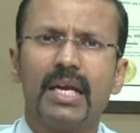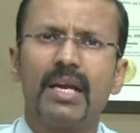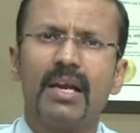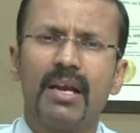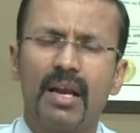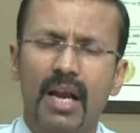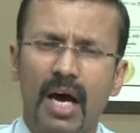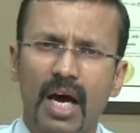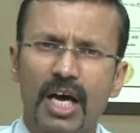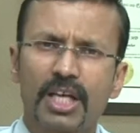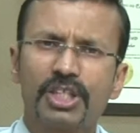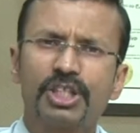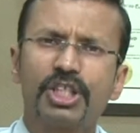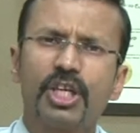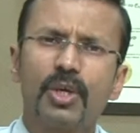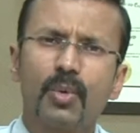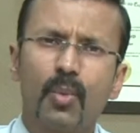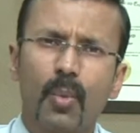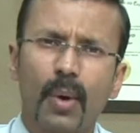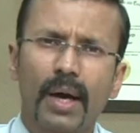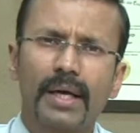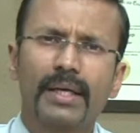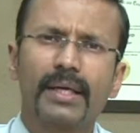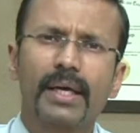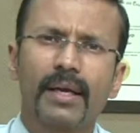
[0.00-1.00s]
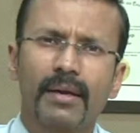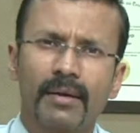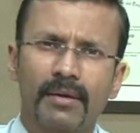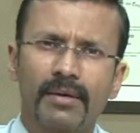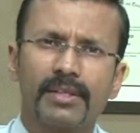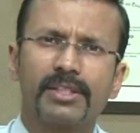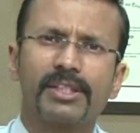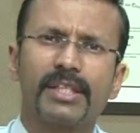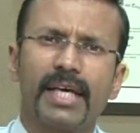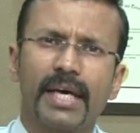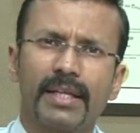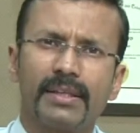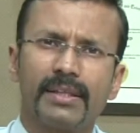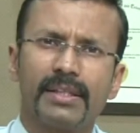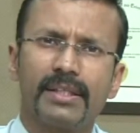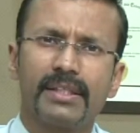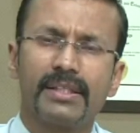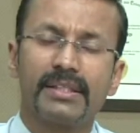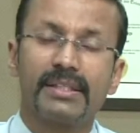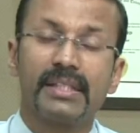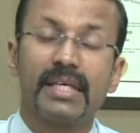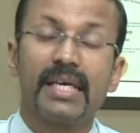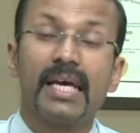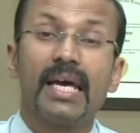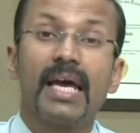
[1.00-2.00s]
Largely one can understand
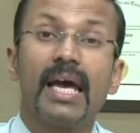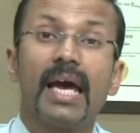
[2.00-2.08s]
these.